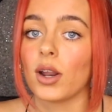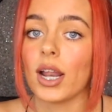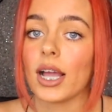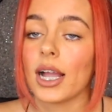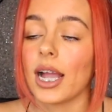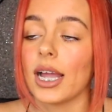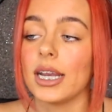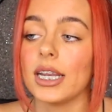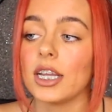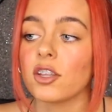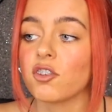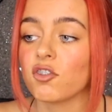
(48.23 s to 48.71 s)
Like,
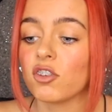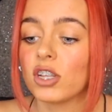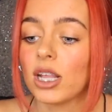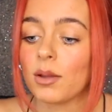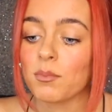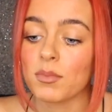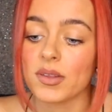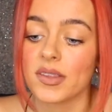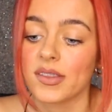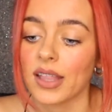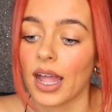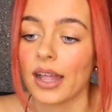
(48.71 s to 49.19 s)
I literally
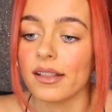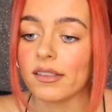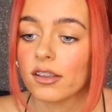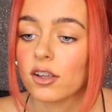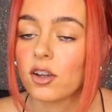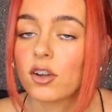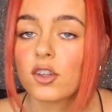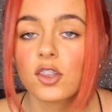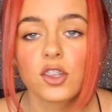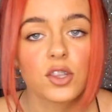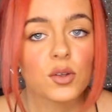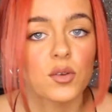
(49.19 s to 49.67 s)
am
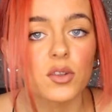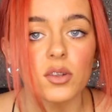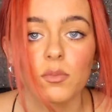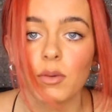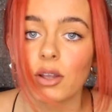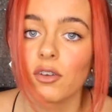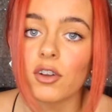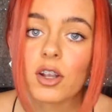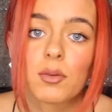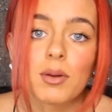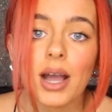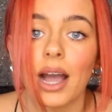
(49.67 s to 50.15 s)
standing on shoes in
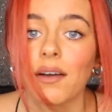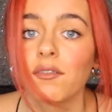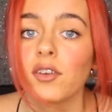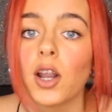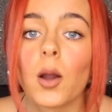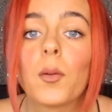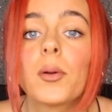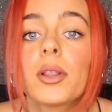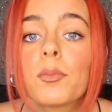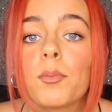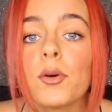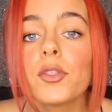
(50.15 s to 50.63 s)
my room, I have
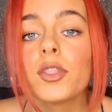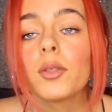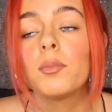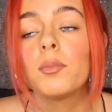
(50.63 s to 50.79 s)
nowhere to put